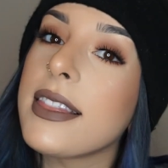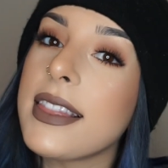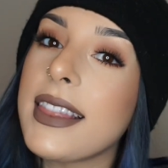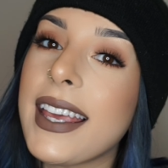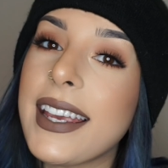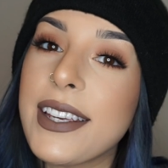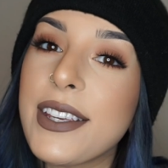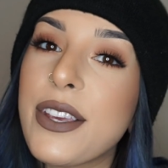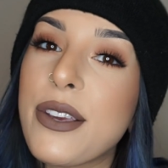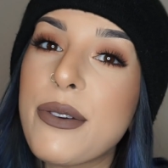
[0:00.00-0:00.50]

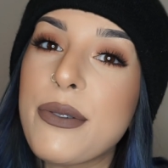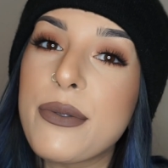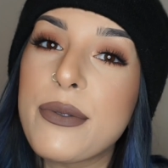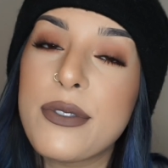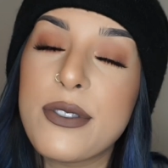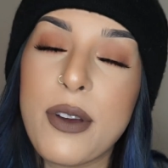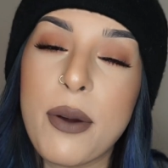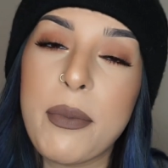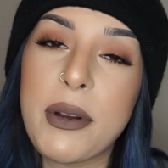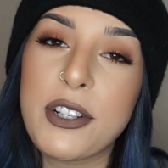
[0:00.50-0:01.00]
Thank you
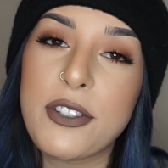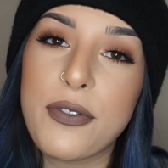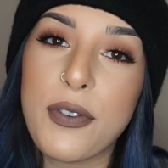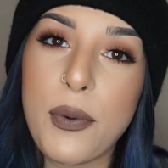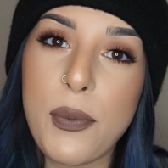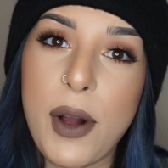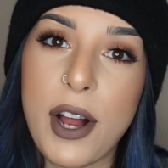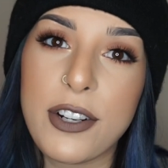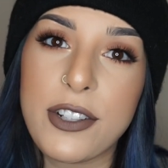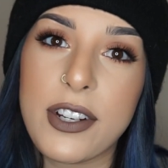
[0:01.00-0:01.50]
so much for
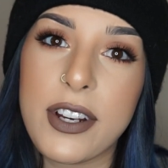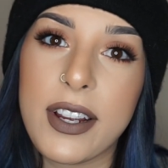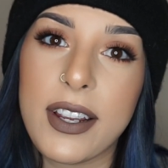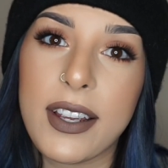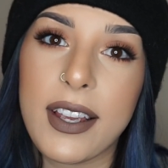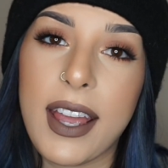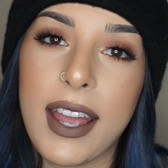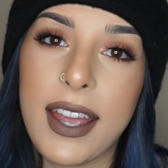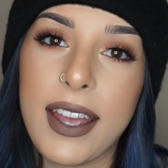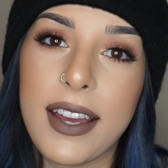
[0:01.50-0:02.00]

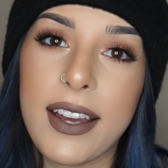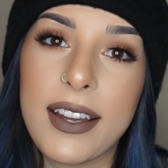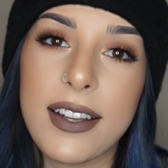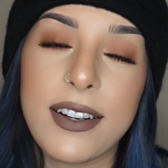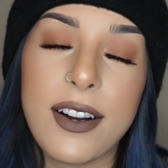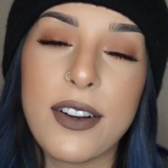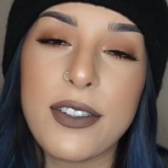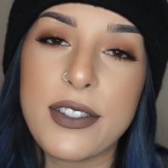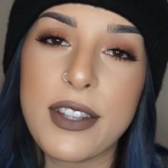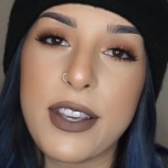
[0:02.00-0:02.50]
watching, and
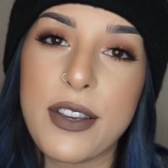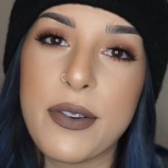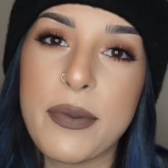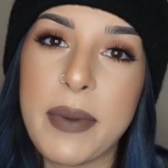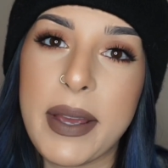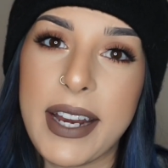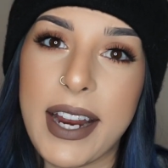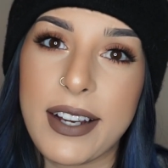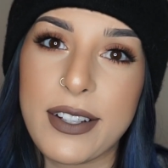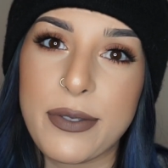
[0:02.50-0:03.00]
I'll see you in
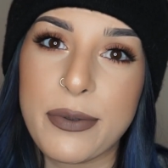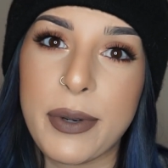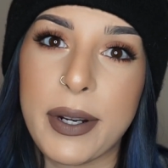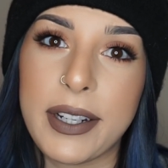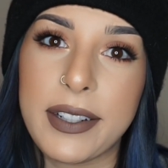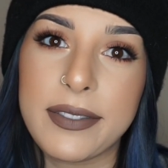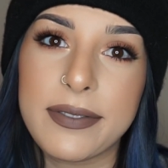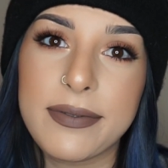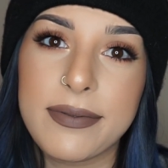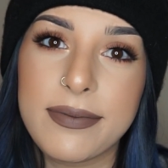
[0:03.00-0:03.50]
my next one.